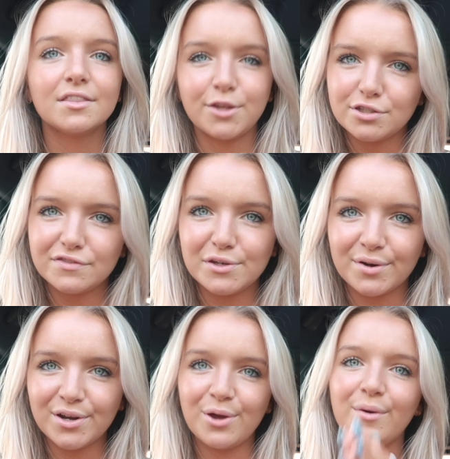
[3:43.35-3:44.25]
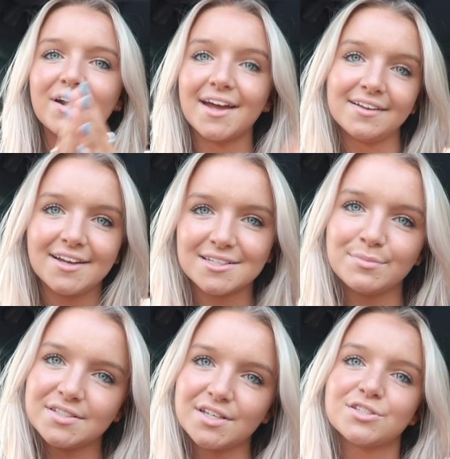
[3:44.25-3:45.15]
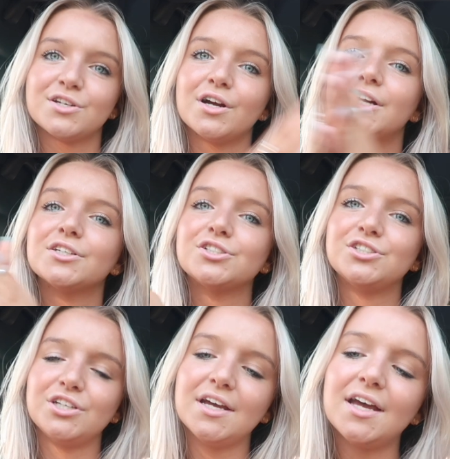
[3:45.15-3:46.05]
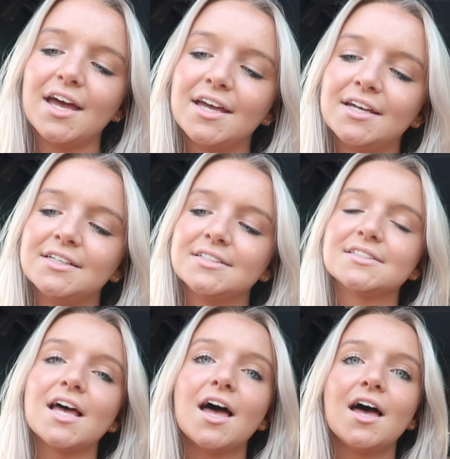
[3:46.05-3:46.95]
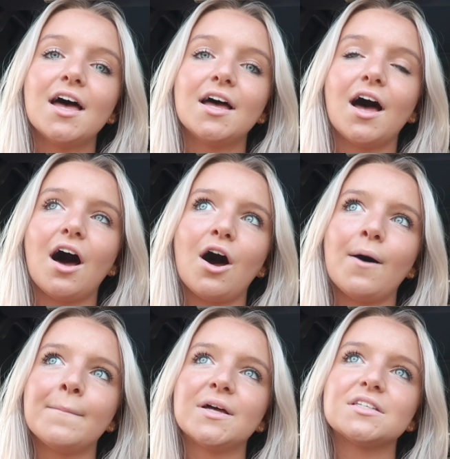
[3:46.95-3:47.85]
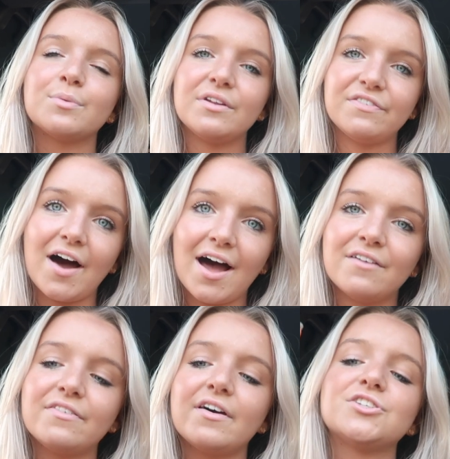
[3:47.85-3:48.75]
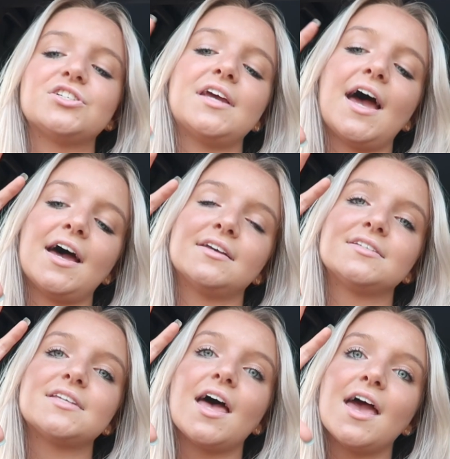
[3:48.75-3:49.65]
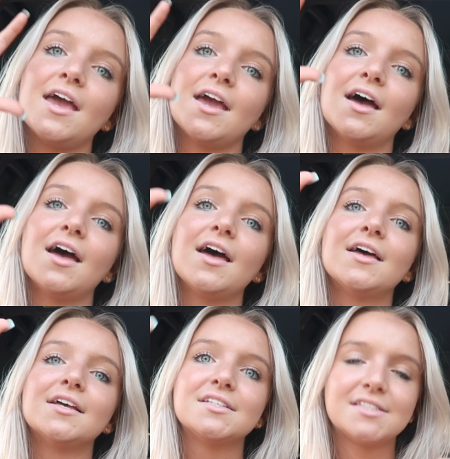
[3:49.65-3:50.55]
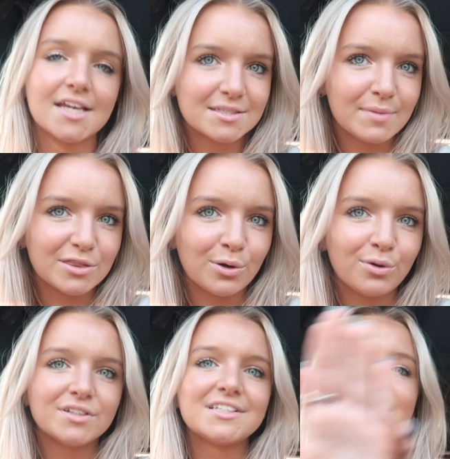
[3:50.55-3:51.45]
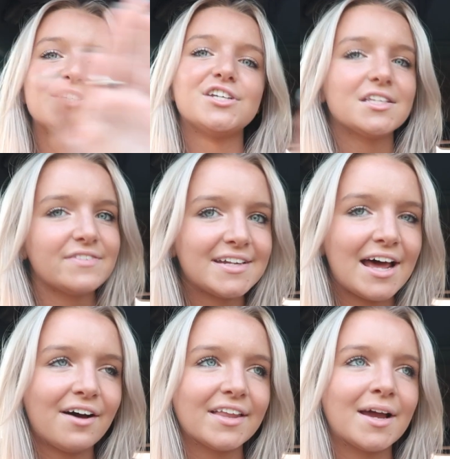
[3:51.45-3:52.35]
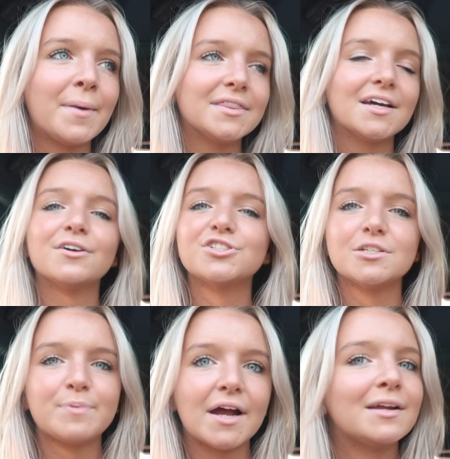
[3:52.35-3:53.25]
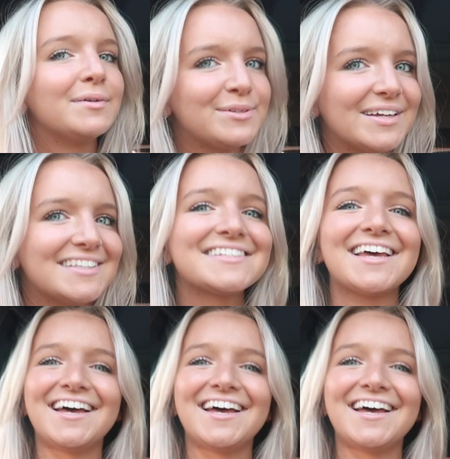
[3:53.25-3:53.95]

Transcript: Those of you who are new, Kayla is my sister. She is um, 25. She has a six month old and just found out like a month ago she's pregnant with twins.